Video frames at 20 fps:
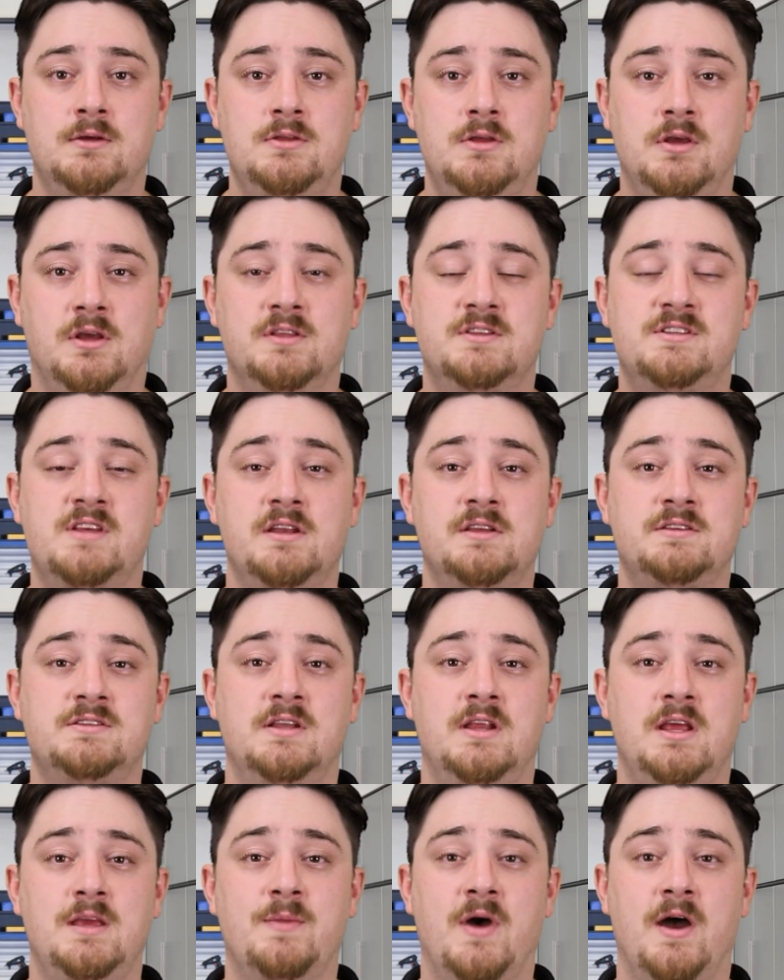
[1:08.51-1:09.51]
You can send us
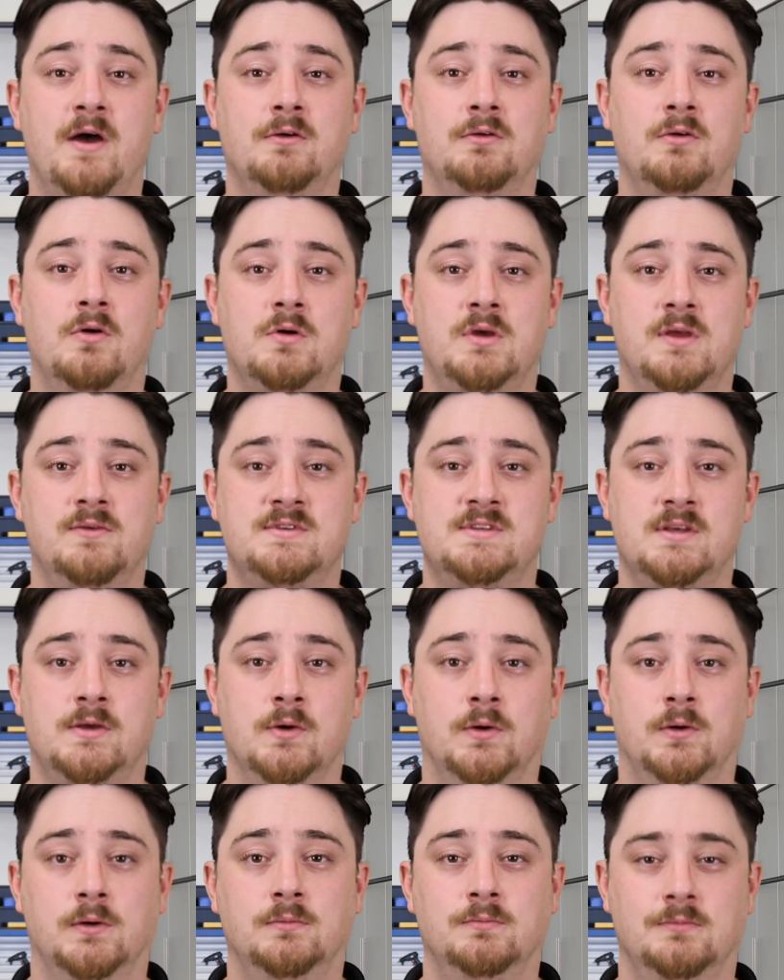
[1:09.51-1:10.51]
an email or give us a
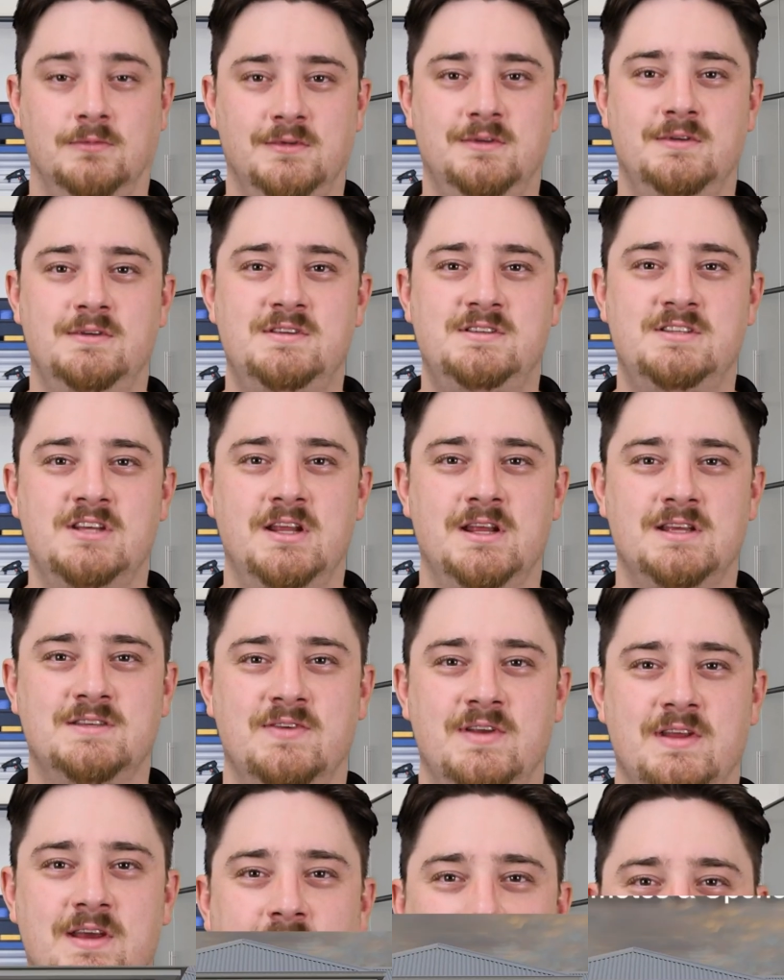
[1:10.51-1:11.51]
call. See you next
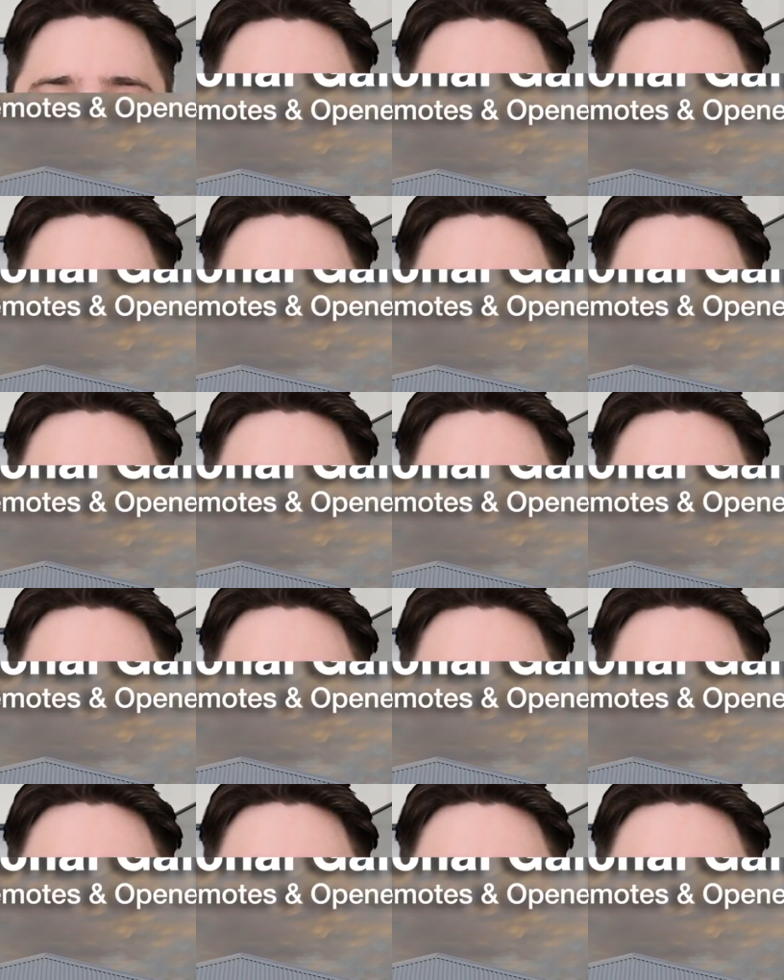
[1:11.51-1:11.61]
video.